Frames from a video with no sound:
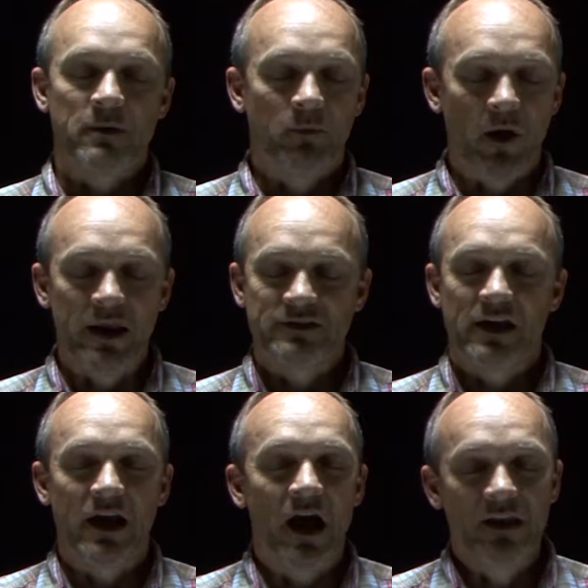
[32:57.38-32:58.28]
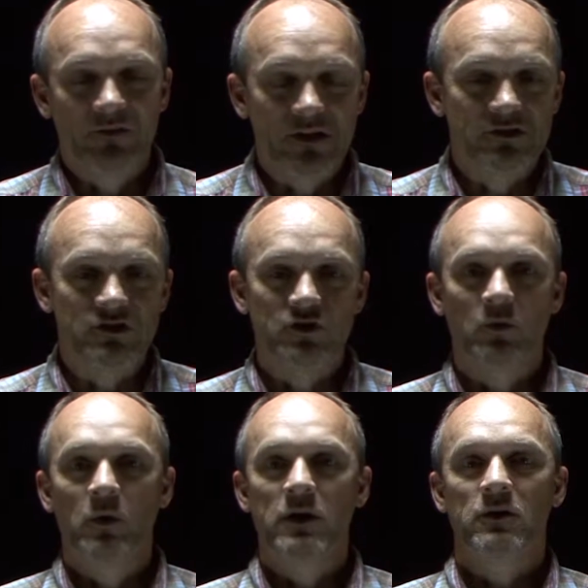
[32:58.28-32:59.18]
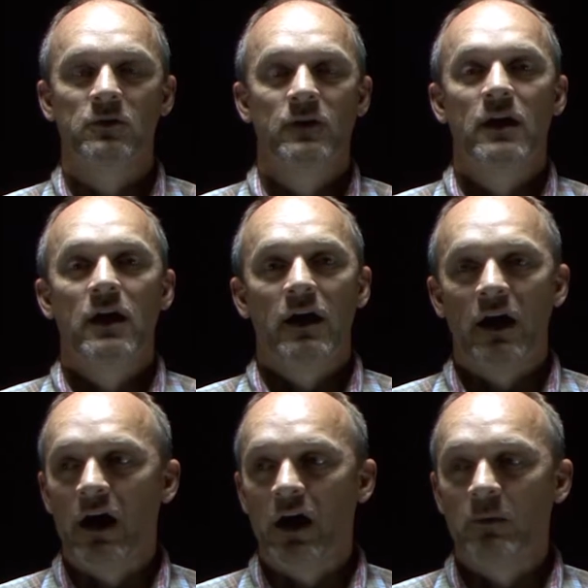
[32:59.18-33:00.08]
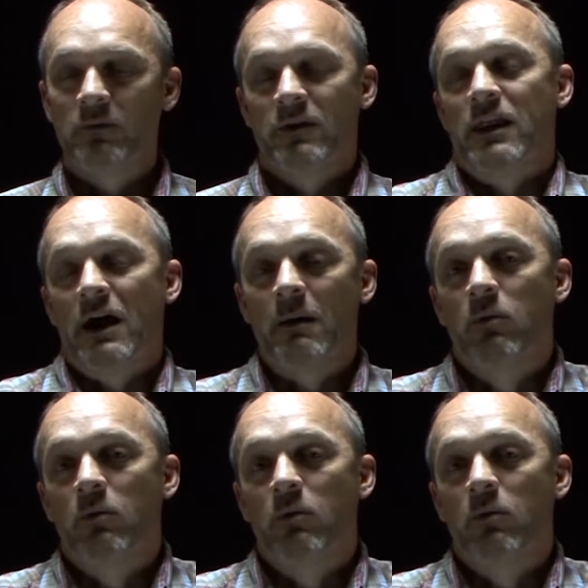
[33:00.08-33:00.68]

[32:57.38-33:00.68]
I prayed. I said, God, if this is your will, then I